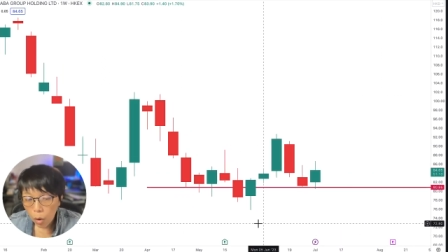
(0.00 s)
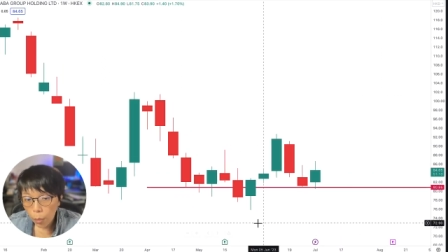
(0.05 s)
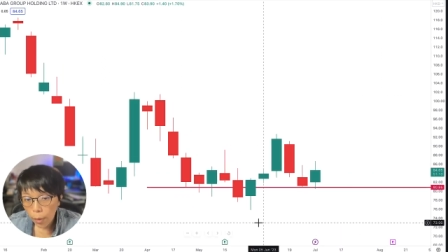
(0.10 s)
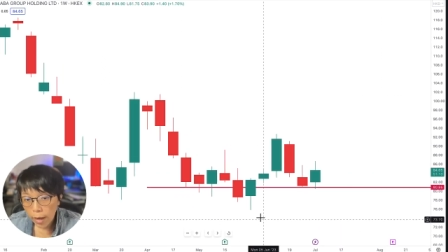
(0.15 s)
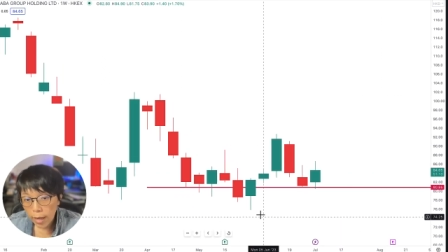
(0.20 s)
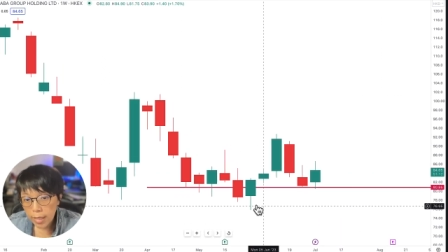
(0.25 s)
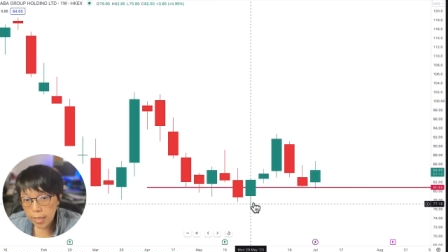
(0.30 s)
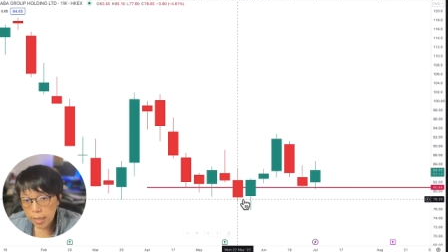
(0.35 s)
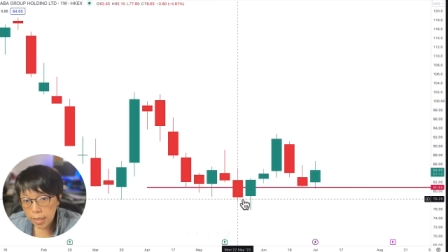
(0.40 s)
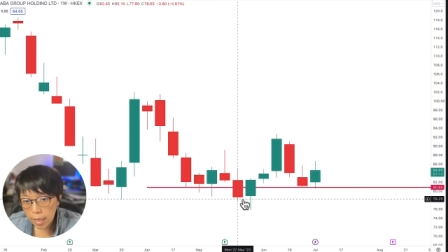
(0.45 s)
We
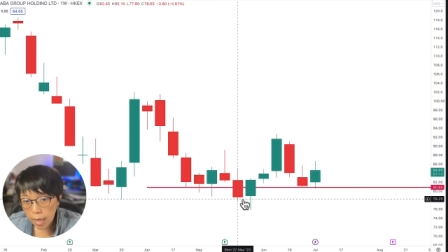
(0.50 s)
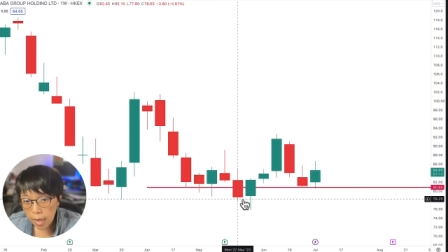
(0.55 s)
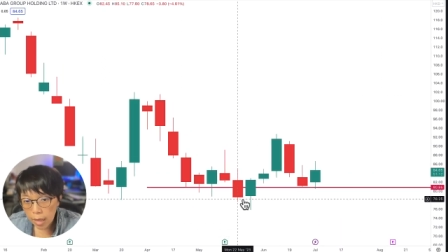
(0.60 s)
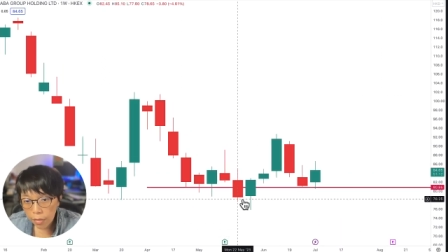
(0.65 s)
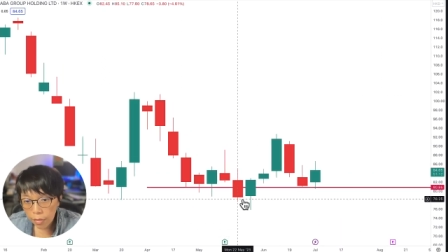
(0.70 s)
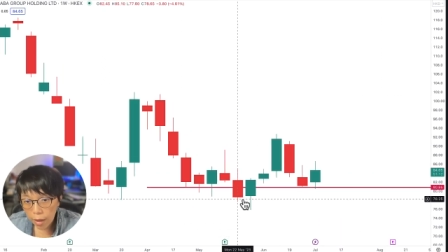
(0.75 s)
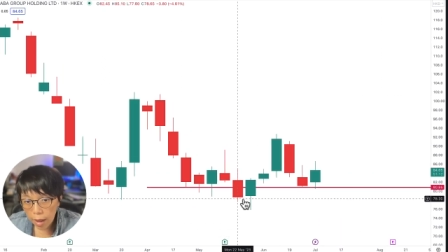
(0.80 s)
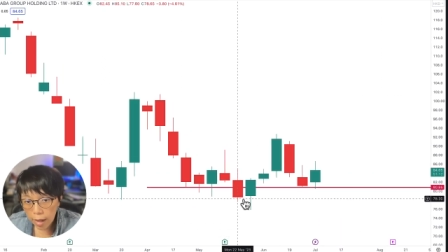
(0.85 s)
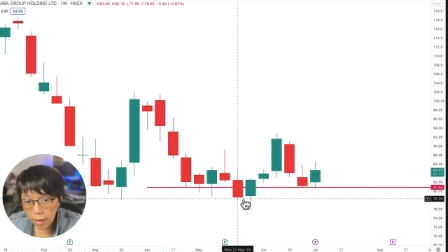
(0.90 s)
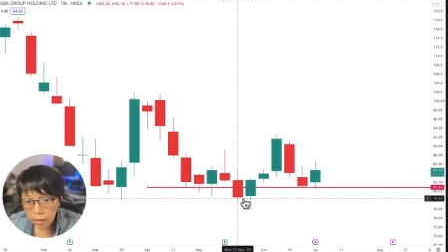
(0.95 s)
can say
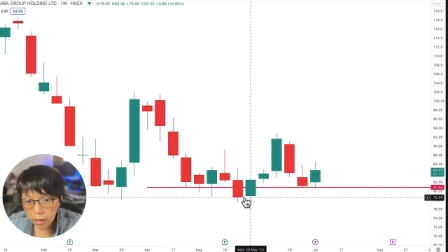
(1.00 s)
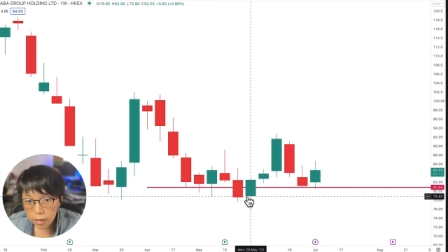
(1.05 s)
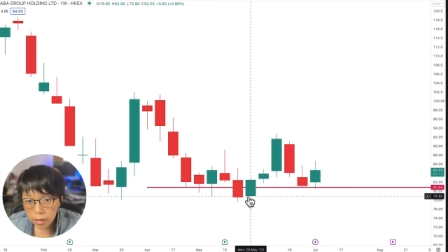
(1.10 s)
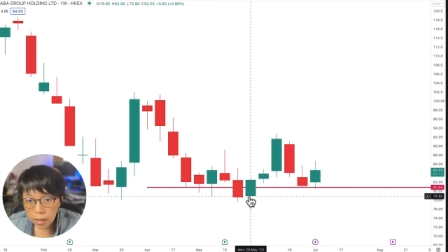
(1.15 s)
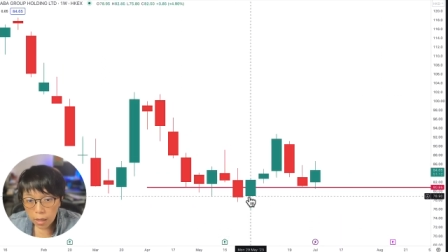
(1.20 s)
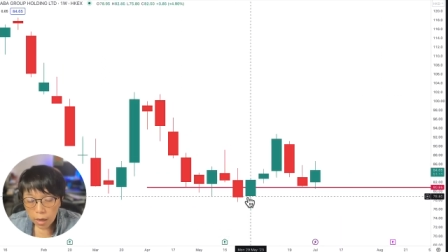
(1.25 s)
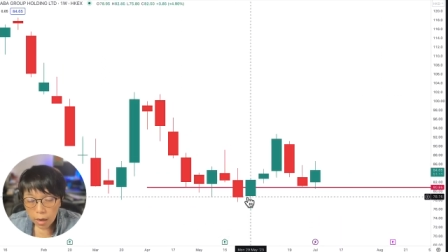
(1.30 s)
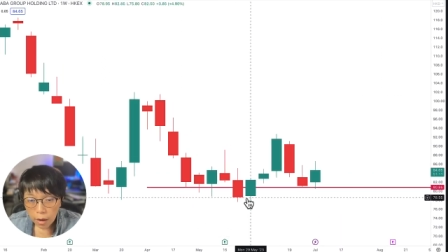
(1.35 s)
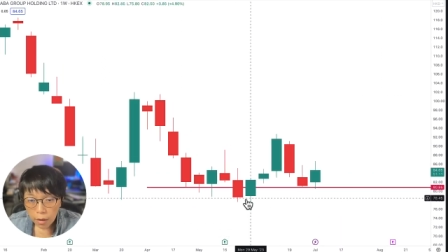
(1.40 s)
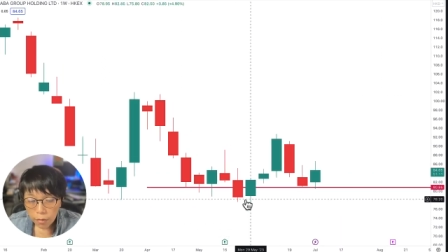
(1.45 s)

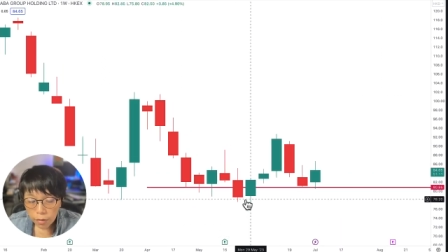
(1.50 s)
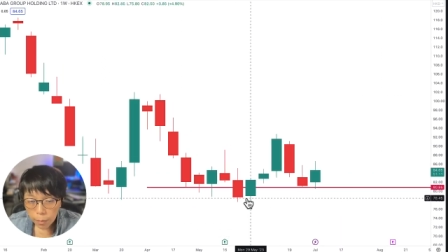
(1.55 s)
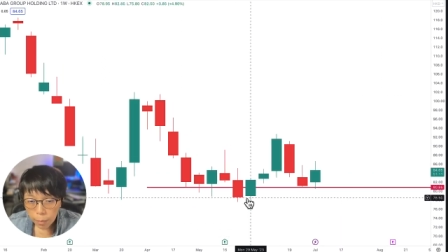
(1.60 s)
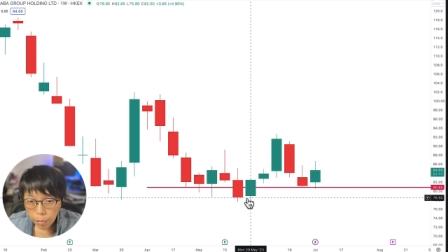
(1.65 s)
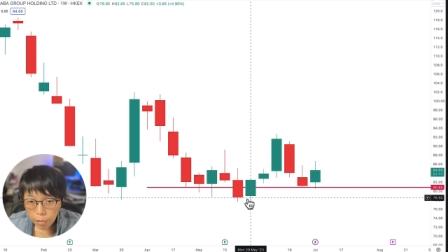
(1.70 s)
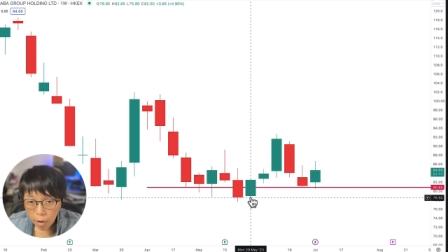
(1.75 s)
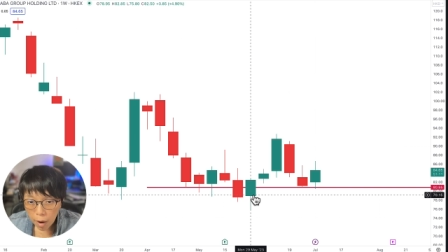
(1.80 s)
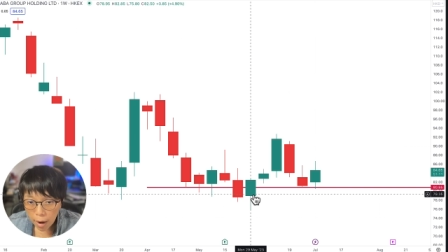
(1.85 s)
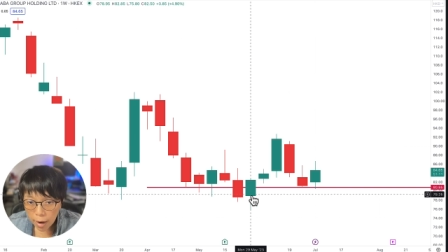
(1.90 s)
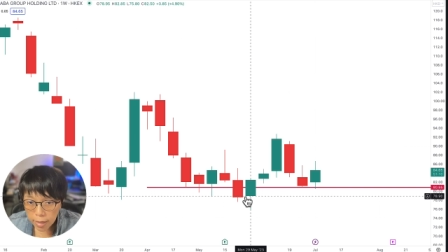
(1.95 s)
that the
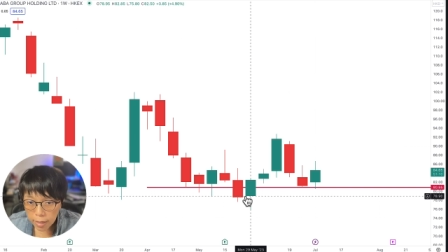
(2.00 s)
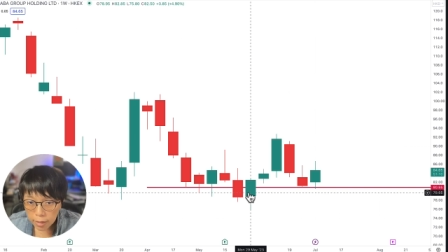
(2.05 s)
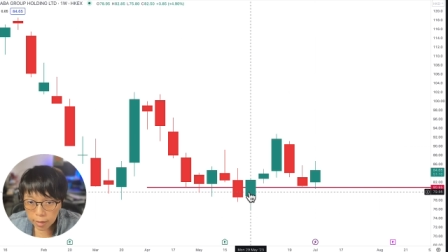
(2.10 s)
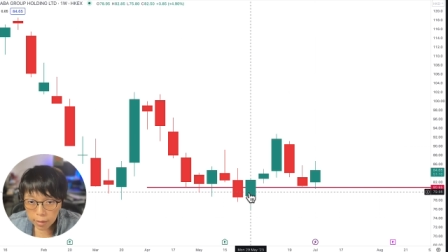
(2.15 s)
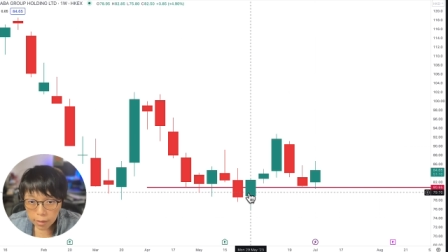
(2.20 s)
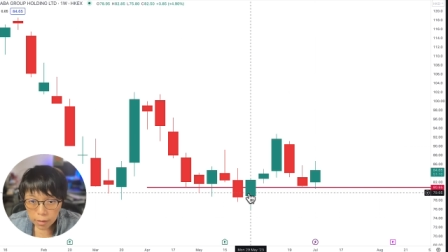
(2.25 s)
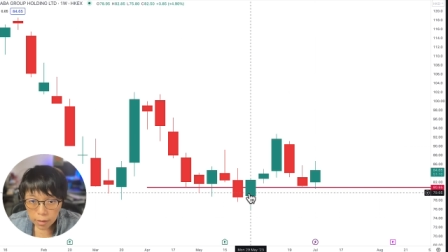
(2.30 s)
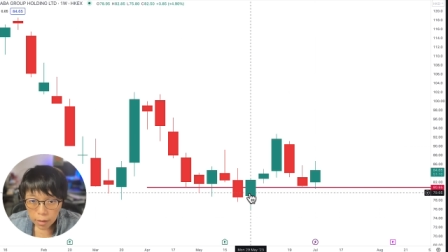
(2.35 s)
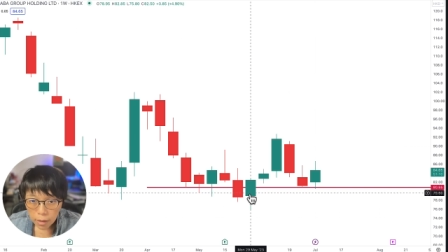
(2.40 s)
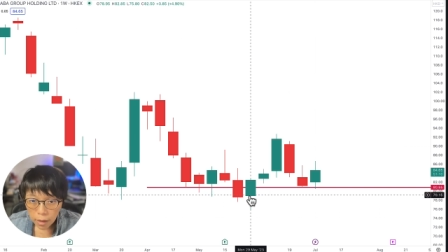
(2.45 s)

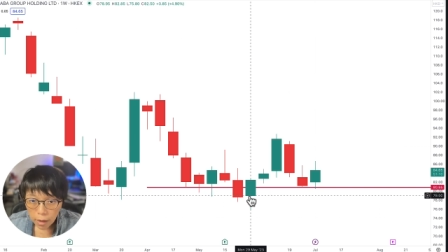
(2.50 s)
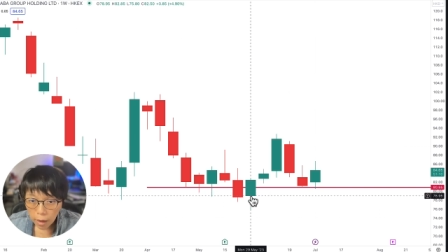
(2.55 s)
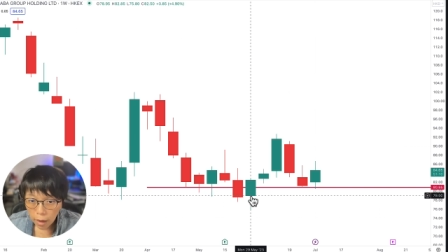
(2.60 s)
price